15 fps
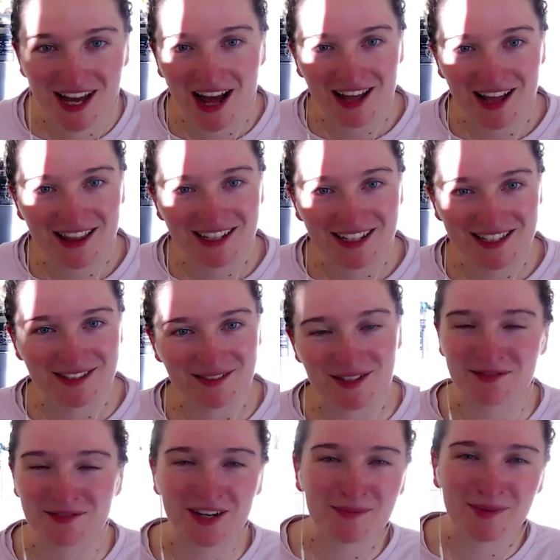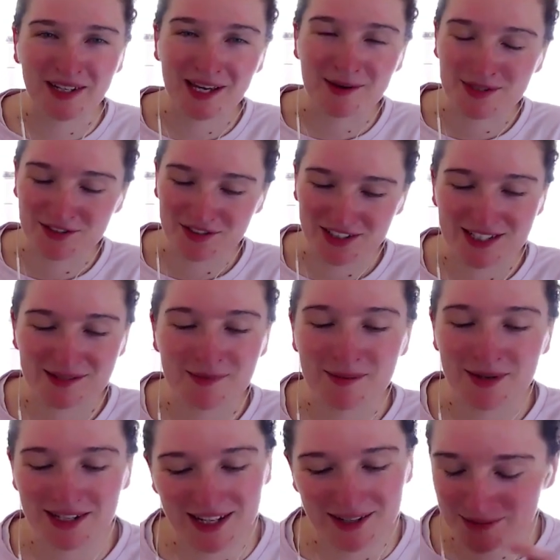And I think it's very biochemistry, so
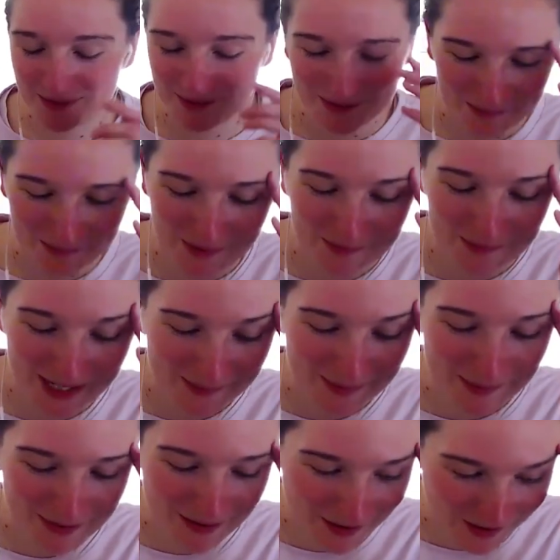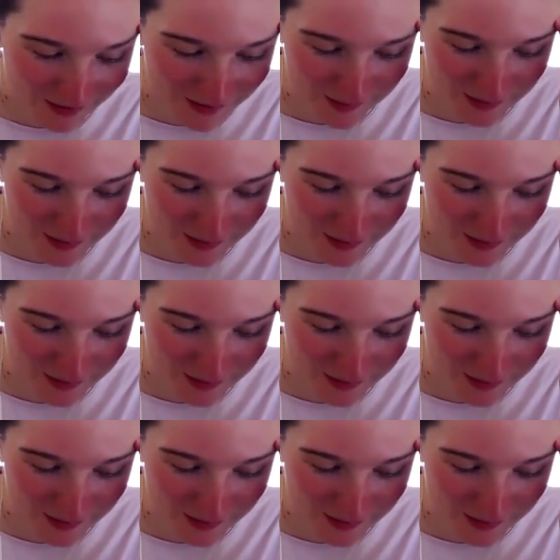maybe that would put many people off,